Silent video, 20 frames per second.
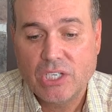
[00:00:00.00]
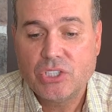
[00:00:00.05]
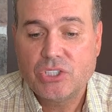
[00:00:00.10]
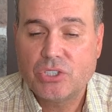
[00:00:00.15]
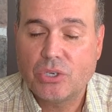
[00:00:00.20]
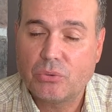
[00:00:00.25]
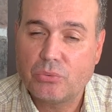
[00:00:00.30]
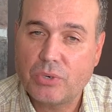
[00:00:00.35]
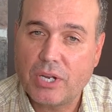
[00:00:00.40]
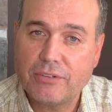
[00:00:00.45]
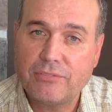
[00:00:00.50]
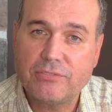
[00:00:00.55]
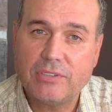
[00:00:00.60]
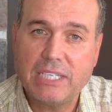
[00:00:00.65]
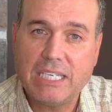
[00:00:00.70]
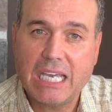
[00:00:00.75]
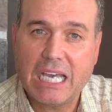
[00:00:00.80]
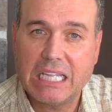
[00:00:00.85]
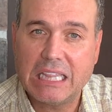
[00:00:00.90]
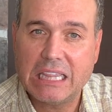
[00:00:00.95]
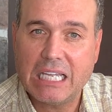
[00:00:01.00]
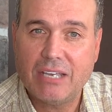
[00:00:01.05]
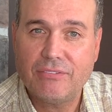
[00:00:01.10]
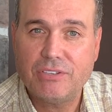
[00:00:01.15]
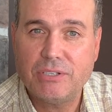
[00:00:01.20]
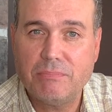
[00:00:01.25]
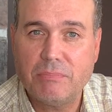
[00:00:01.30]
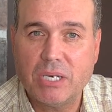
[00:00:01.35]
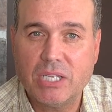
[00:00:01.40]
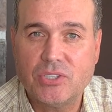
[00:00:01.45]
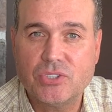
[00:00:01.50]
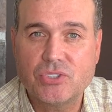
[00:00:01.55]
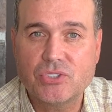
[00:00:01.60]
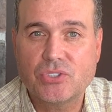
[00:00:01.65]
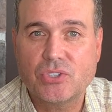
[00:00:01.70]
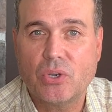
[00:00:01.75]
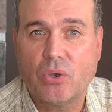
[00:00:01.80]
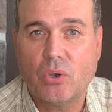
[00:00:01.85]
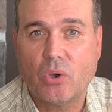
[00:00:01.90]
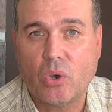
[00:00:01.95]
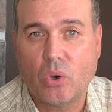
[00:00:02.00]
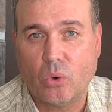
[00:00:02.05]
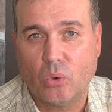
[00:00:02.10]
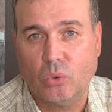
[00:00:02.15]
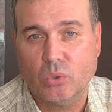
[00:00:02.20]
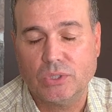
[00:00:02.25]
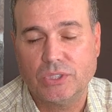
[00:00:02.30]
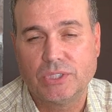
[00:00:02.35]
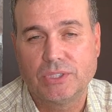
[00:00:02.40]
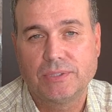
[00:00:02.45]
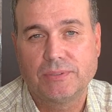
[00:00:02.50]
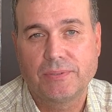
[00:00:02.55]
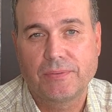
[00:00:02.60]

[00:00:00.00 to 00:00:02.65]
to roughly 11 months old.